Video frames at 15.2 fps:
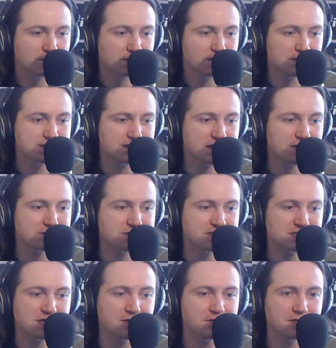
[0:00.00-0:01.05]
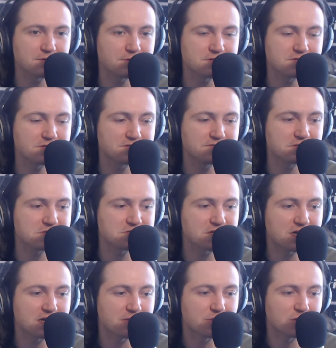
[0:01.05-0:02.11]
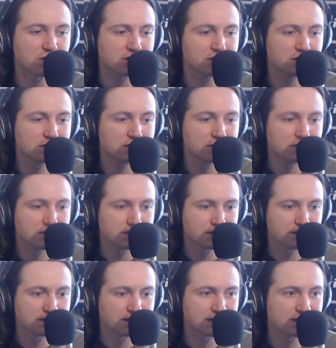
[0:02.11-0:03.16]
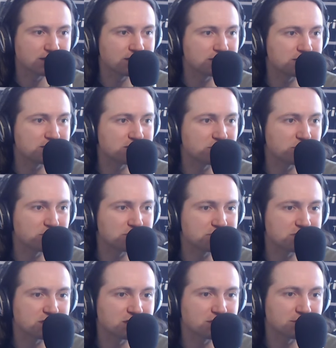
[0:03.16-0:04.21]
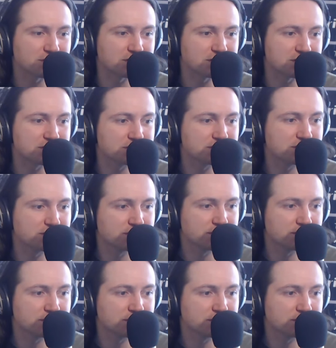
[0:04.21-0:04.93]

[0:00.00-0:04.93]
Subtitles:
Because they don't sell the original version anymore. Yeah, here, listen to Bruce talk about this.